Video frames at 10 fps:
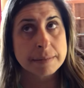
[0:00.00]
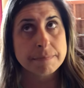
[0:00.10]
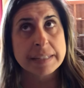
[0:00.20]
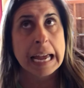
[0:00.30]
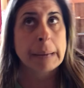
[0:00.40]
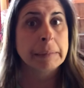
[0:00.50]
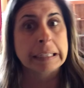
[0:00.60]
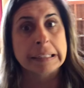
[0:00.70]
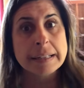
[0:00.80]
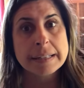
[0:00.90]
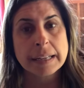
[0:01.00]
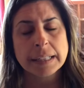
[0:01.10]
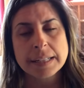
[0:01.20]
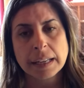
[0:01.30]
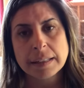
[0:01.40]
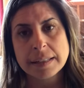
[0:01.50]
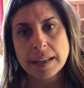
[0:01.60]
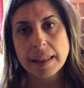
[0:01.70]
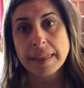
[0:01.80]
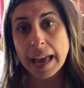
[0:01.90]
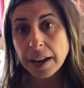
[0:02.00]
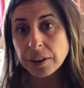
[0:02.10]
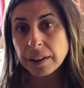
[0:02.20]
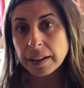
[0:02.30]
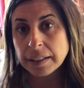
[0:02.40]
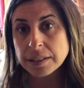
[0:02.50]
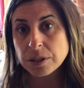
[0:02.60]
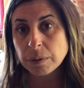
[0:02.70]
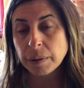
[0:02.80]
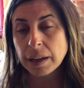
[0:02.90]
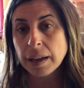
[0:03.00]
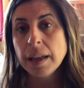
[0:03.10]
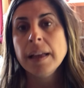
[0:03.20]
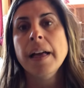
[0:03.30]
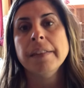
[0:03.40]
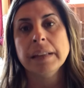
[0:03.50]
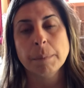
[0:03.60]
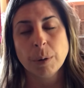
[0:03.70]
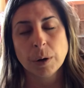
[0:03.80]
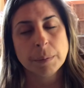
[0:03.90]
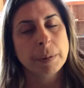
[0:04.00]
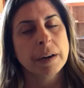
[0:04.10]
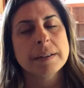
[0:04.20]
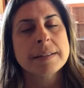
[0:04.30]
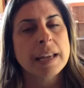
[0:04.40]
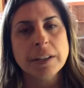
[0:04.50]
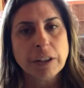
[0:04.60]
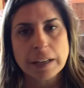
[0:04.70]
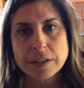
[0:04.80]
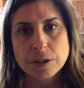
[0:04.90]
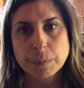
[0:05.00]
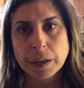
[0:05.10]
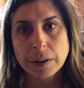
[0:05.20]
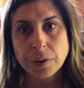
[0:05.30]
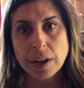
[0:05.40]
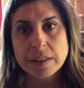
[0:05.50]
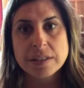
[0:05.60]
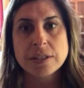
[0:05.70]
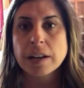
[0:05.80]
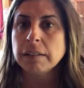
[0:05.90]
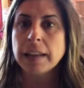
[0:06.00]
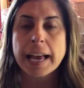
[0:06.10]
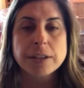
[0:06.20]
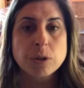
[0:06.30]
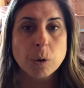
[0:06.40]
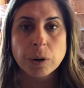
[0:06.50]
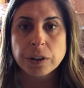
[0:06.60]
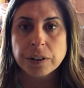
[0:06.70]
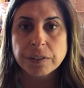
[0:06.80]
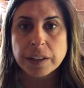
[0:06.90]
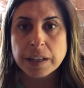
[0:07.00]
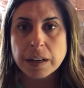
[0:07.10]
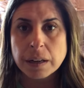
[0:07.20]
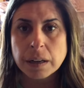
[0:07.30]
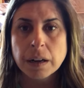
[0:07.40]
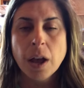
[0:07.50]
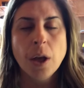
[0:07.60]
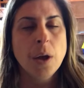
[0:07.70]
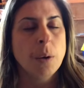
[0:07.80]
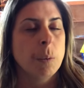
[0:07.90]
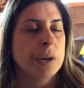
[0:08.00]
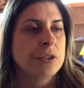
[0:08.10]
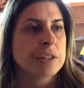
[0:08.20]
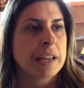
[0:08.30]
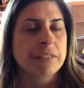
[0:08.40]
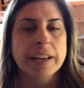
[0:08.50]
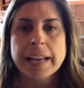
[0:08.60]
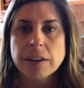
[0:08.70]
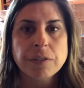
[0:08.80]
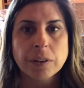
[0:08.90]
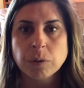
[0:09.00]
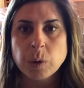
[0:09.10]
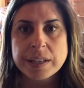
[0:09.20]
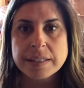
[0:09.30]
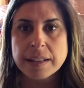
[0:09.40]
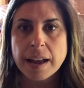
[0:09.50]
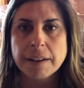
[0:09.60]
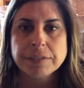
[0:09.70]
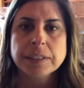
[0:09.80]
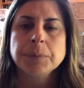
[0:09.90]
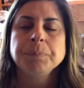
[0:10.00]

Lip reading: timeliness, I guess I could say, that you're getting it to me. The important part is that you get it to me, okay? This is our last quarter of the year. We just have a handful of weeks left.